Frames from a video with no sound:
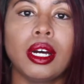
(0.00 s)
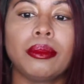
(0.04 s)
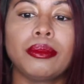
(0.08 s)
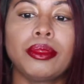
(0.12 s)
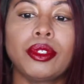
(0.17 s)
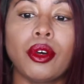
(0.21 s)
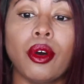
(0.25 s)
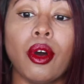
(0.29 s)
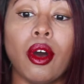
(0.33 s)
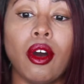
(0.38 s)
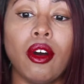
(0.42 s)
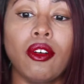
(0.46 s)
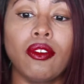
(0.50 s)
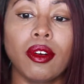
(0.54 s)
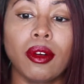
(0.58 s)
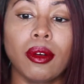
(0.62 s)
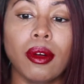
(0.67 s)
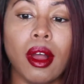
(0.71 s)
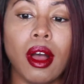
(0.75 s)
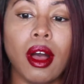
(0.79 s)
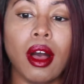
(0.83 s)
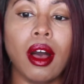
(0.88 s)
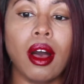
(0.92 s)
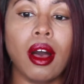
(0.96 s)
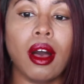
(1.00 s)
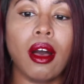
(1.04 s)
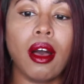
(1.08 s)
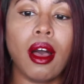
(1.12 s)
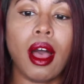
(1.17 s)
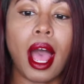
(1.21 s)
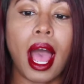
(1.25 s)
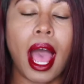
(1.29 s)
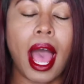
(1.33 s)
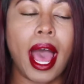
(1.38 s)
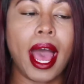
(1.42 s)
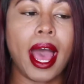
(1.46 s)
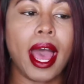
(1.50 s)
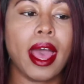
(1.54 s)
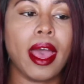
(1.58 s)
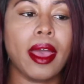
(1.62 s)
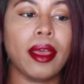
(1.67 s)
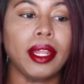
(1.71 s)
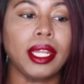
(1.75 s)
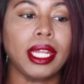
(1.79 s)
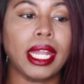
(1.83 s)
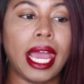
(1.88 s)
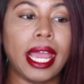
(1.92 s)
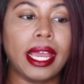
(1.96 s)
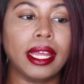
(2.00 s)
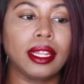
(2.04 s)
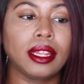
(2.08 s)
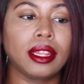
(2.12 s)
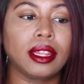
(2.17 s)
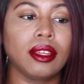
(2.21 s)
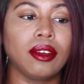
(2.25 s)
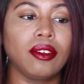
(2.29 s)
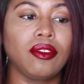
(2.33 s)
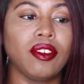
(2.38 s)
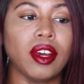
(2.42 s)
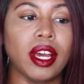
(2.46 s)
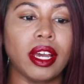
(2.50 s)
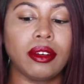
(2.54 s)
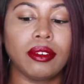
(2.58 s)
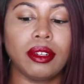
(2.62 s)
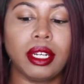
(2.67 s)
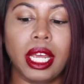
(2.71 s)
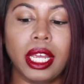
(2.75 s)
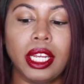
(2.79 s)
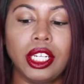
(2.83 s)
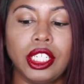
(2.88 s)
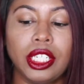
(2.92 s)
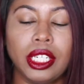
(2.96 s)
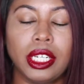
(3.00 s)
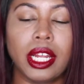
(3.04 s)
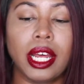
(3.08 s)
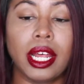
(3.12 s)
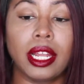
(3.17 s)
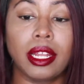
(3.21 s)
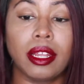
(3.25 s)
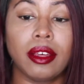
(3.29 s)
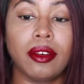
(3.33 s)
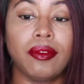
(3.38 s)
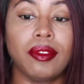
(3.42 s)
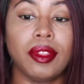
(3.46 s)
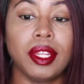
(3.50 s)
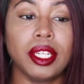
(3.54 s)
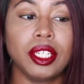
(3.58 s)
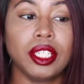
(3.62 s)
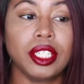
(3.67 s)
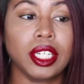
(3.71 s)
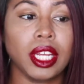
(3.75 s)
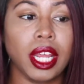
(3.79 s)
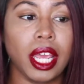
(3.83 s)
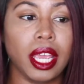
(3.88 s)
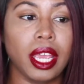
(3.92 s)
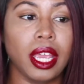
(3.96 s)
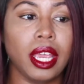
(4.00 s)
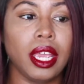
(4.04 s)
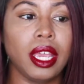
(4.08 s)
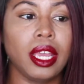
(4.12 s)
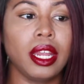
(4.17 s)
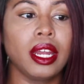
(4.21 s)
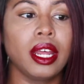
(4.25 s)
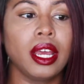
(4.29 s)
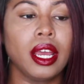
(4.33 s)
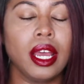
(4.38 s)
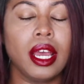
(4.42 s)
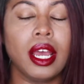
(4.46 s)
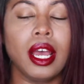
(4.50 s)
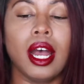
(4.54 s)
So overall, I like the foundation. I love the shade.